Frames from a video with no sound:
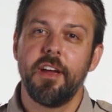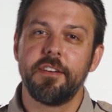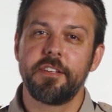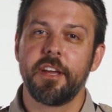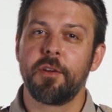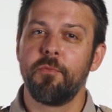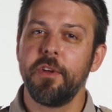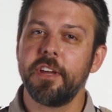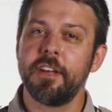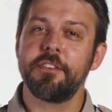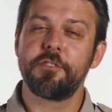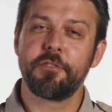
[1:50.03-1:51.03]
and taken
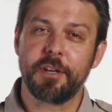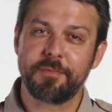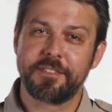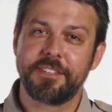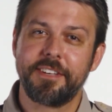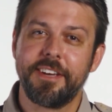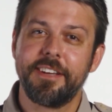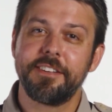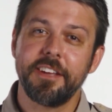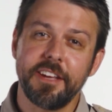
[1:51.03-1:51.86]
weekend trips to